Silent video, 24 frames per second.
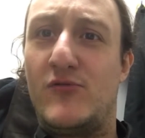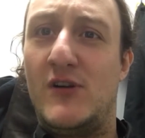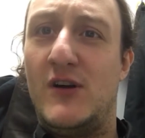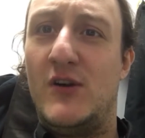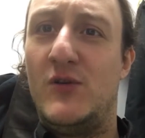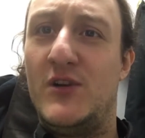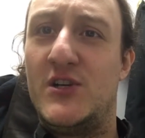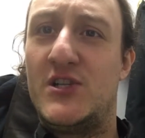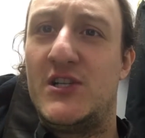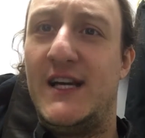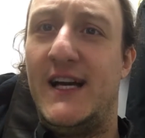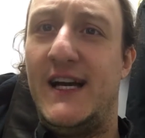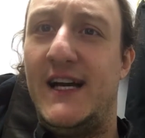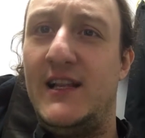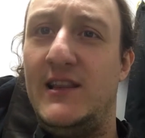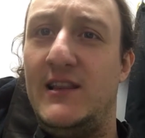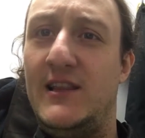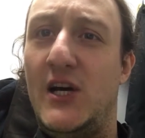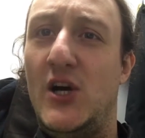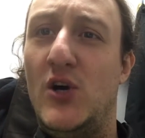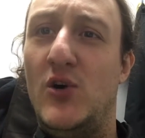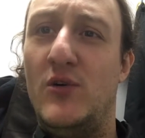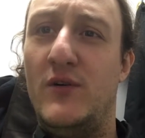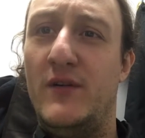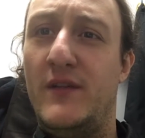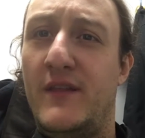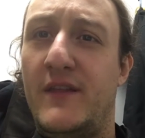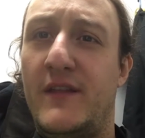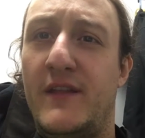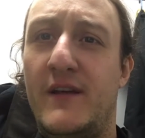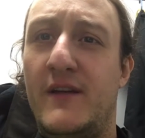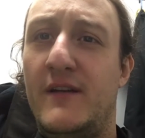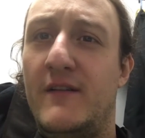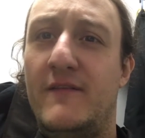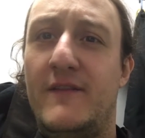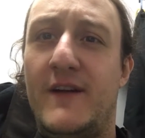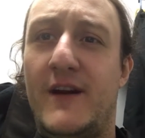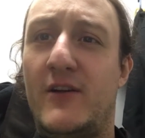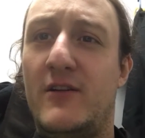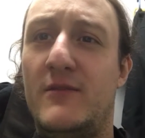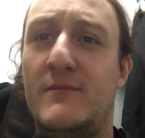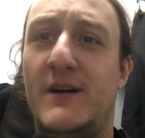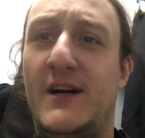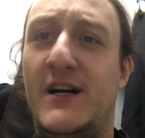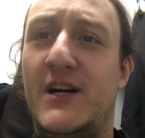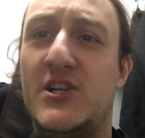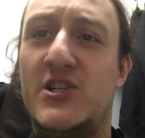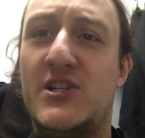which I loathe very
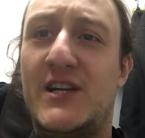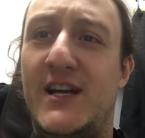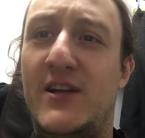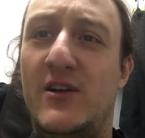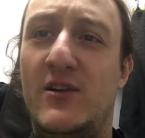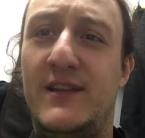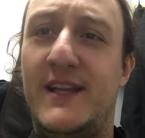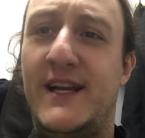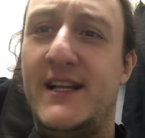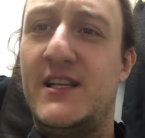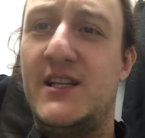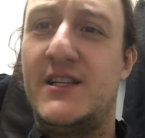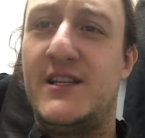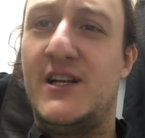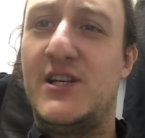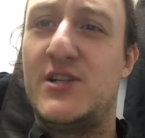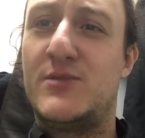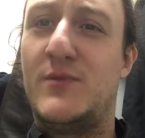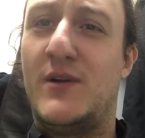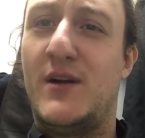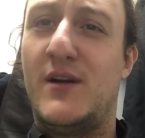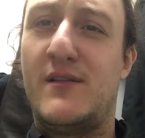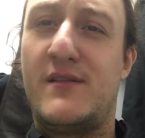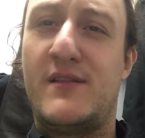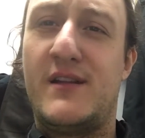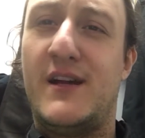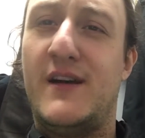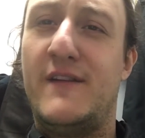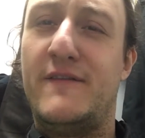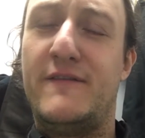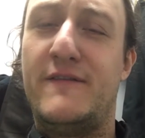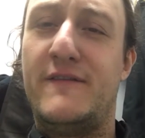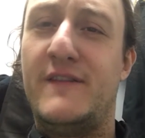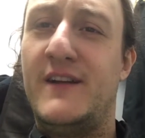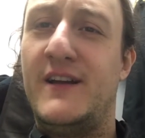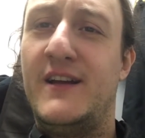much. I don't like the touch bar stuff.